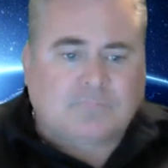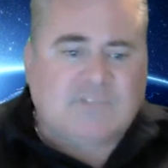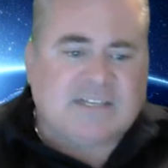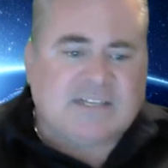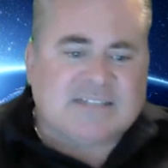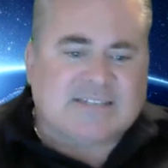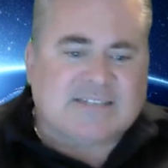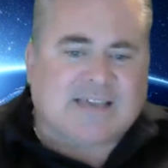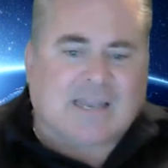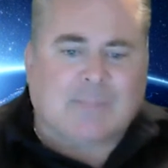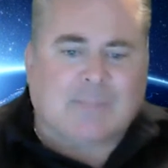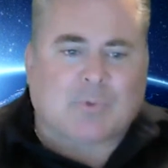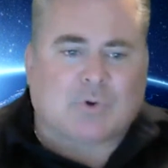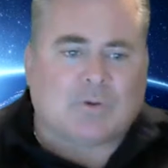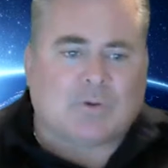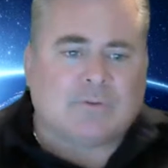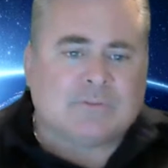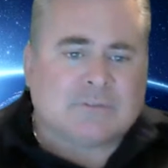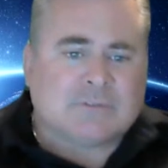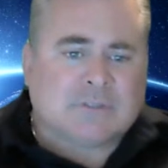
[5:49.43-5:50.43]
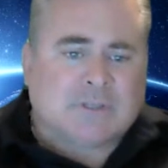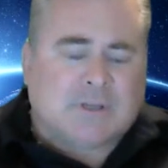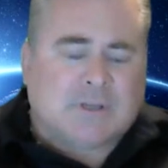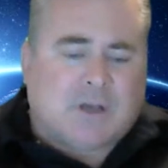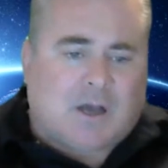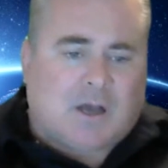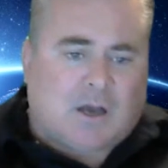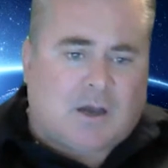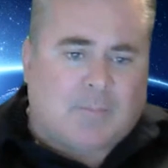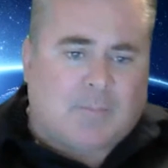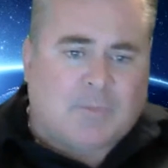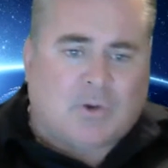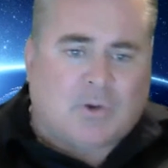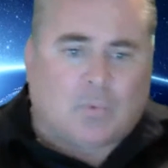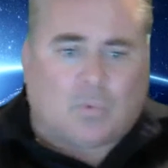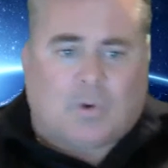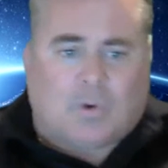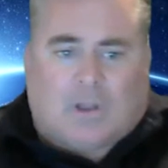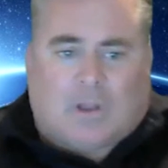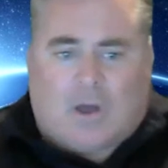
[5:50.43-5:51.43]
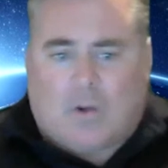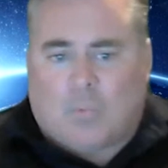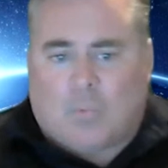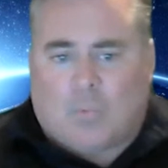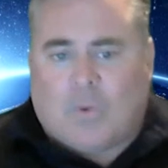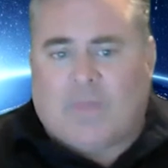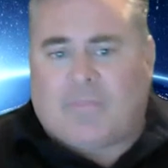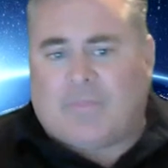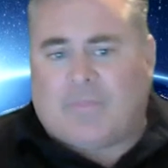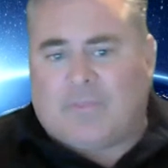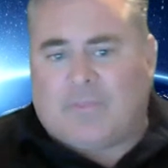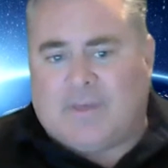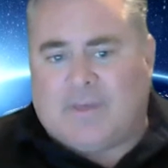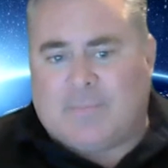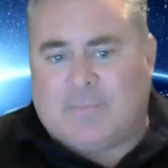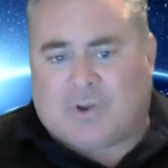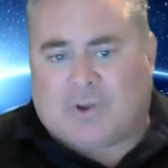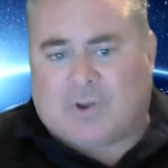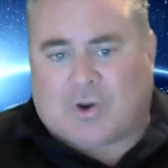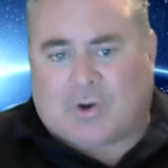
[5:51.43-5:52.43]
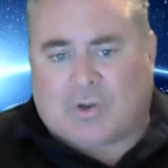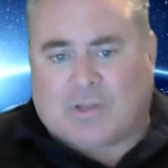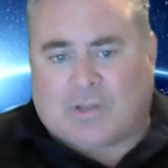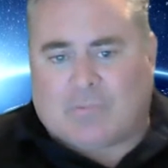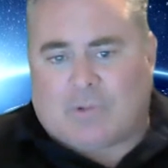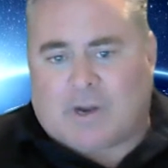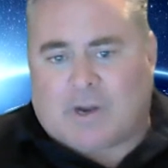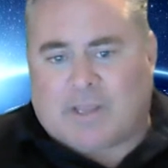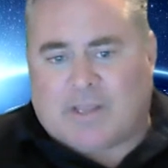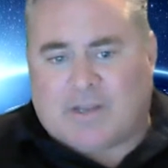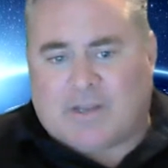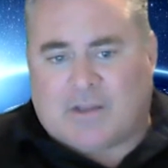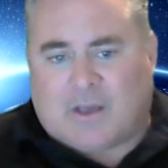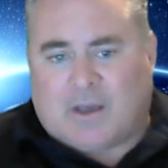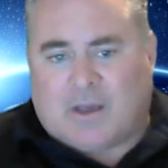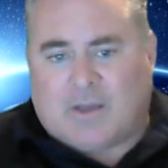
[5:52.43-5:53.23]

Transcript: Scalable. Along with them currently running at